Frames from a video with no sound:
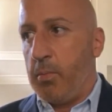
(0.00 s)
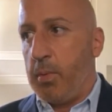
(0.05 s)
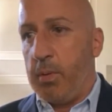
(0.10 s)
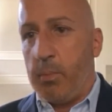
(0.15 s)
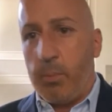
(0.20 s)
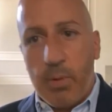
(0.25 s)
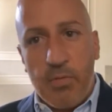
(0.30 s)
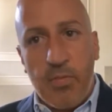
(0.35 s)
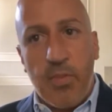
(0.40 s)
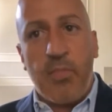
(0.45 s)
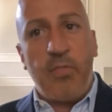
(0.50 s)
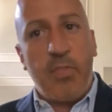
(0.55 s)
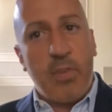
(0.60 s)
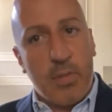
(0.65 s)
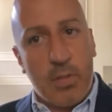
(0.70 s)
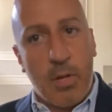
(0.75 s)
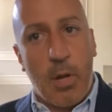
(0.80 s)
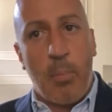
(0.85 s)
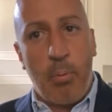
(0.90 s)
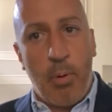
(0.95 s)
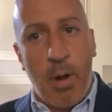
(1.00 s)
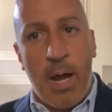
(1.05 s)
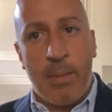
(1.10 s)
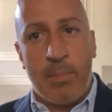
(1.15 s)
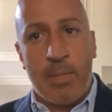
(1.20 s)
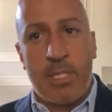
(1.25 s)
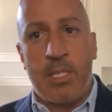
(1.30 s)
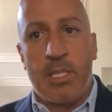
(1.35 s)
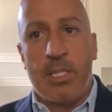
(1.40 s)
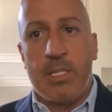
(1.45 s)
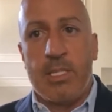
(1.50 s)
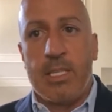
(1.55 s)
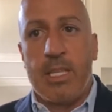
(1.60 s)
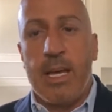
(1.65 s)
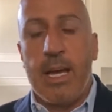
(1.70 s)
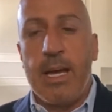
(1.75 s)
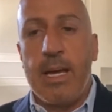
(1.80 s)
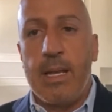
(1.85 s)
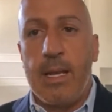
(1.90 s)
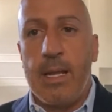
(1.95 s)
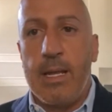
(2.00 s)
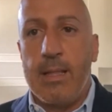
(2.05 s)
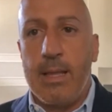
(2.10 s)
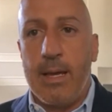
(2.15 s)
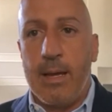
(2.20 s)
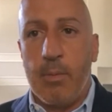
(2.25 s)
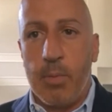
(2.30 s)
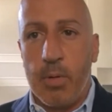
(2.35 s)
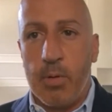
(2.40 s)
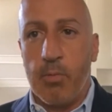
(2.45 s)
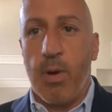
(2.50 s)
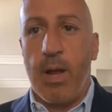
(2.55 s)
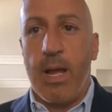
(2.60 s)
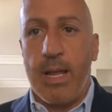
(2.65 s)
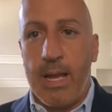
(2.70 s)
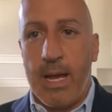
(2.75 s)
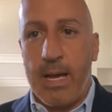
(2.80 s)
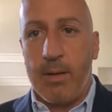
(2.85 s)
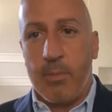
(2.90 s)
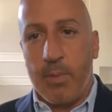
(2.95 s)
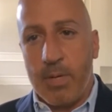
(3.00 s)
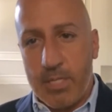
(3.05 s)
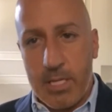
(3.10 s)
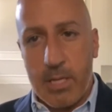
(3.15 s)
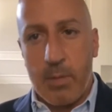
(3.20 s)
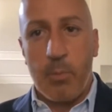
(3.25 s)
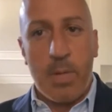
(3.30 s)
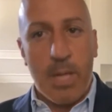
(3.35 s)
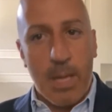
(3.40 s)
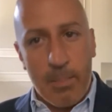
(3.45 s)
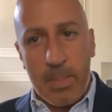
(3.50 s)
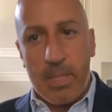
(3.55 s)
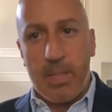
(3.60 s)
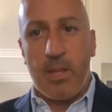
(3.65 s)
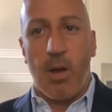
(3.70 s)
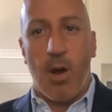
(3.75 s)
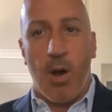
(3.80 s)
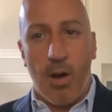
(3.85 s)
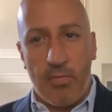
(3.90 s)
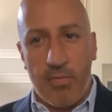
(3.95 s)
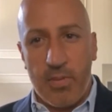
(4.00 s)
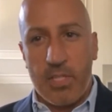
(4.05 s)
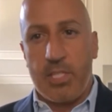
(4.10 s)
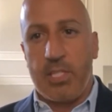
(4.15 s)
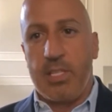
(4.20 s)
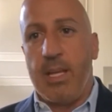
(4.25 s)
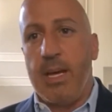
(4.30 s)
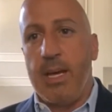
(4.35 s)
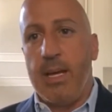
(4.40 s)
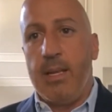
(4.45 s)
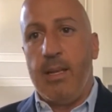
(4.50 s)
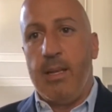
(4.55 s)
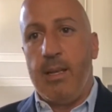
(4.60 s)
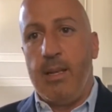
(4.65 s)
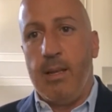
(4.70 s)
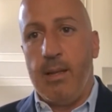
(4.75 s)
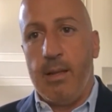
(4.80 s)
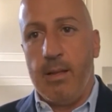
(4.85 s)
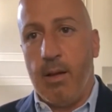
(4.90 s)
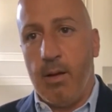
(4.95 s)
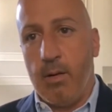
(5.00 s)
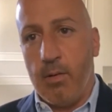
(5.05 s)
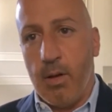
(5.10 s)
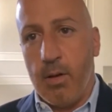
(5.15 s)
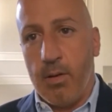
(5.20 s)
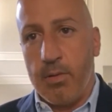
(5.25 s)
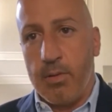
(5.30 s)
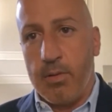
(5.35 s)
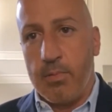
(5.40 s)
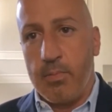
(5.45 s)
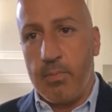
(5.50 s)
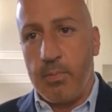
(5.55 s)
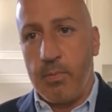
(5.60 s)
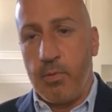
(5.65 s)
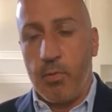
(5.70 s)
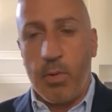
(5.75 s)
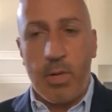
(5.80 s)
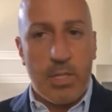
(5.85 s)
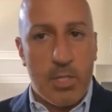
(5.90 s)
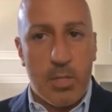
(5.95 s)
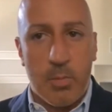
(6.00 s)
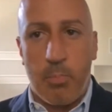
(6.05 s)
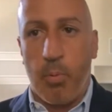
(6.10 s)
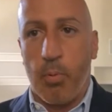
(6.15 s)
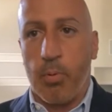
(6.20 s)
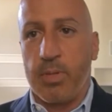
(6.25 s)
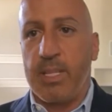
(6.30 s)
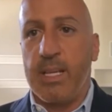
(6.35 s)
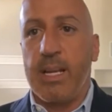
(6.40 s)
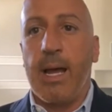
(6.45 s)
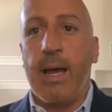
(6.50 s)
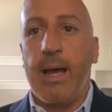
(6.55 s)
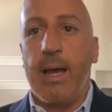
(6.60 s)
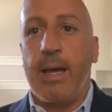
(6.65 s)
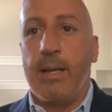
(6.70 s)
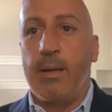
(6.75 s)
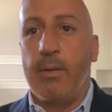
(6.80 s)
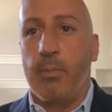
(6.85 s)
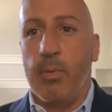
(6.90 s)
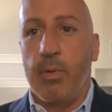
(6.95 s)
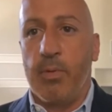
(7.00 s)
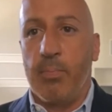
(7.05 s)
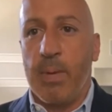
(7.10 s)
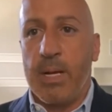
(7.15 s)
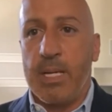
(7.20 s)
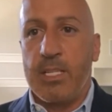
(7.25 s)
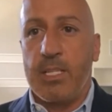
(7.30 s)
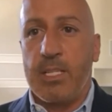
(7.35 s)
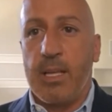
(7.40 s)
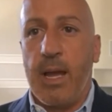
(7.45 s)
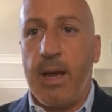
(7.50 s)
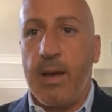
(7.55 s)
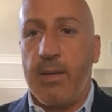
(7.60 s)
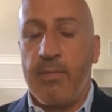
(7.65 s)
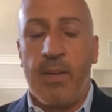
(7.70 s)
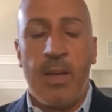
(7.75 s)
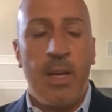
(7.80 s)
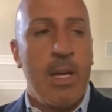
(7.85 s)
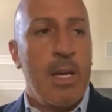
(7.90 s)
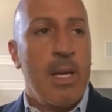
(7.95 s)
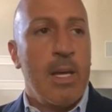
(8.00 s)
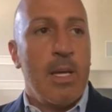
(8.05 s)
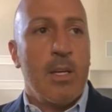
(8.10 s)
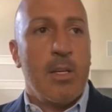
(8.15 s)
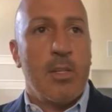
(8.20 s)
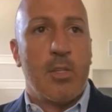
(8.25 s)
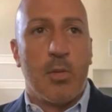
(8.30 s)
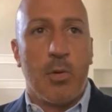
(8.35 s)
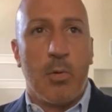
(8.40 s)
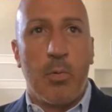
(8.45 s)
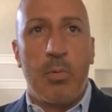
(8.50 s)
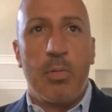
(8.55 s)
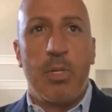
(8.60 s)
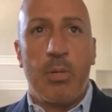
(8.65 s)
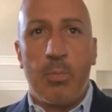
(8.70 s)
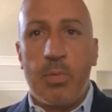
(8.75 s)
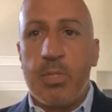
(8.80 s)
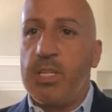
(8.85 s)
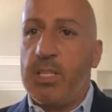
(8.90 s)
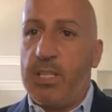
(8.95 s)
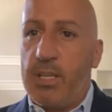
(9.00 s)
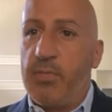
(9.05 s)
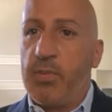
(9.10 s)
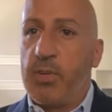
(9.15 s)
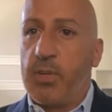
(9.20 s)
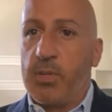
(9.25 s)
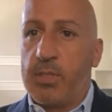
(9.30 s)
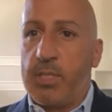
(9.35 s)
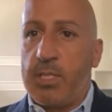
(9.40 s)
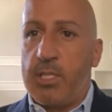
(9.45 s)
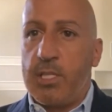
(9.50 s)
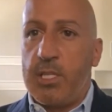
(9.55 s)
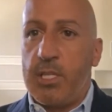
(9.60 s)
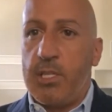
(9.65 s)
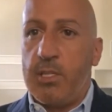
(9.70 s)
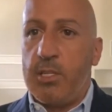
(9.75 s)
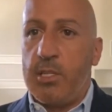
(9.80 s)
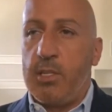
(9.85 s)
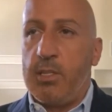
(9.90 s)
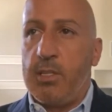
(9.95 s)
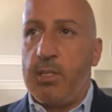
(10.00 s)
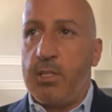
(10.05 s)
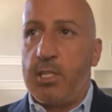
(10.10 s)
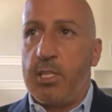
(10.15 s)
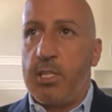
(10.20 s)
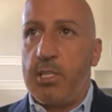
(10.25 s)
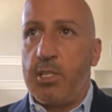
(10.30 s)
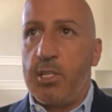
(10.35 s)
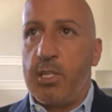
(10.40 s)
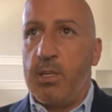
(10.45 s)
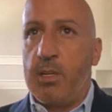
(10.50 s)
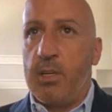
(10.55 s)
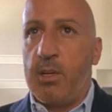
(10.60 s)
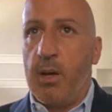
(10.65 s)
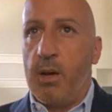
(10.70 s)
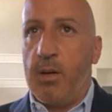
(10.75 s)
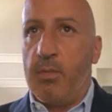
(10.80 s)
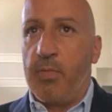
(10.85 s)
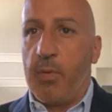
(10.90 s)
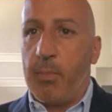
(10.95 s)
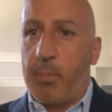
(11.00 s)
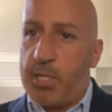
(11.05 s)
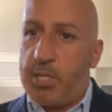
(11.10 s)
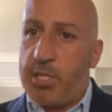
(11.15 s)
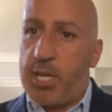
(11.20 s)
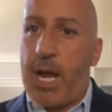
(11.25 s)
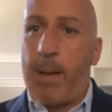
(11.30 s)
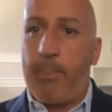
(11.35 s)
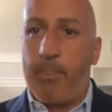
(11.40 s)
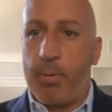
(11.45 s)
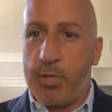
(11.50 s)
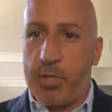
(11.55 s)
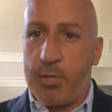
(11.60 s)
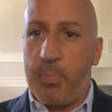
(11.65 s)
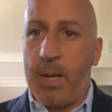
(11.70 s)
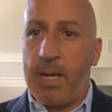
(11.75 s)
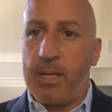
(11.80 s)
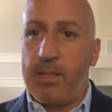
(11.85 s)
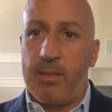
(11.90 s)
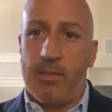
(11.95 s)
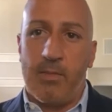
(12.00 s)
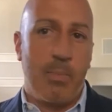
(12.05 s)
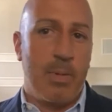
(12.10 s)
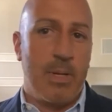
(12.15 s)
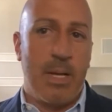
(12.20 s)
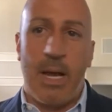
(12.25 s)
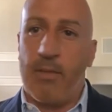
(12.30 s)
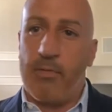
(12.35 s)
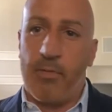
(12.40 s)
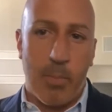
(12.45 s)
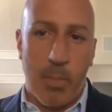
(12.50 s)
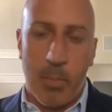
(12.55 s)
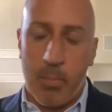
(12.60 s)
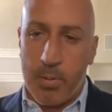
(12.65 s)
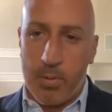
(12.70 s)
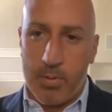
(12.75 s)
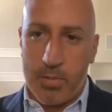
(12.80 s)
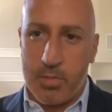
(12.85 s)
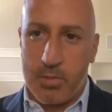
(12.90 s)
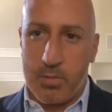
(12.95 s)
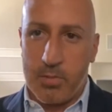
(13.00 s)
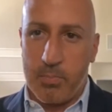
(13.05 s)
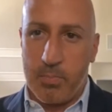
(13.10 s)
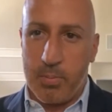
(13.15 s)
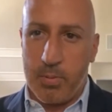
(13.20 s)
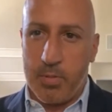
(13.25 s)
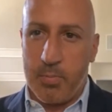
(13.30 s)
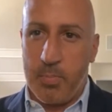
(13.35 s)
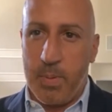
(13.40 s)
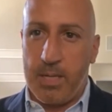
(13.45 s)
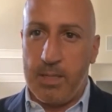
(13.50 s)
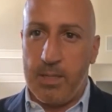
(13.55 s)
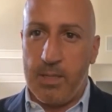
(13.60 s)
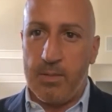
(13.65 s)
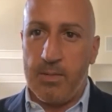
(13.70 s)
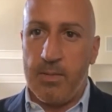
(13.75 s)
fulfilled our promises that we ran on. And when I say we, I mean the office, that all the great support that I had with my staff. So it was a difficult decision from a job perspective, but not from a personal perspective.